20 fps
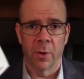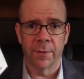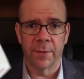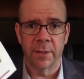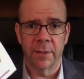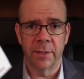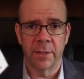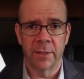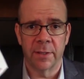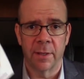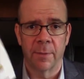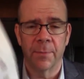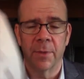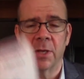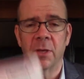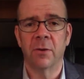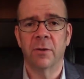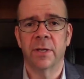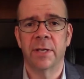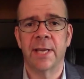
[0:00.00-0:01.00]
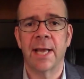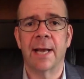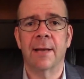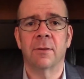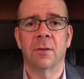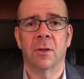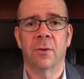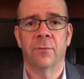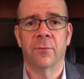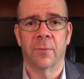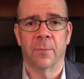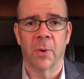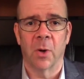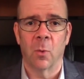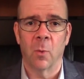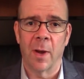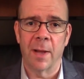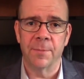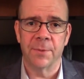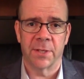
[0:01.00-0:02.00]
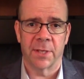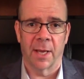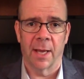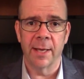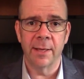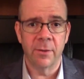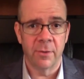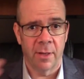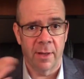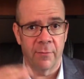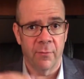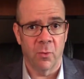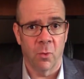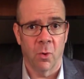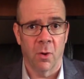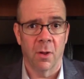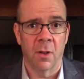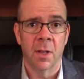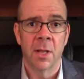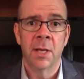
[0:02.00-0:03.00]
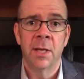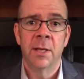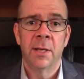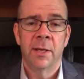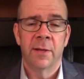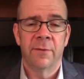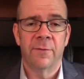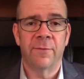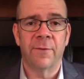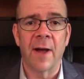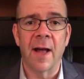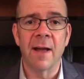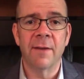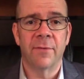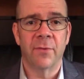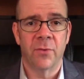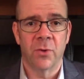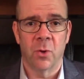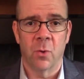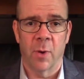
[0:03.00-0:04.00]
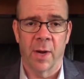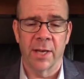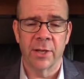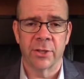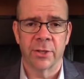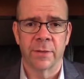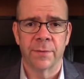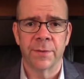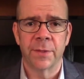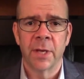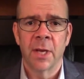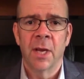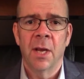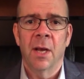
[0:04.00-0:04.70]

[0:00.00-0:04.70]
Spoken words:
This is something you can download from our website. You'll have all 5 of the questions.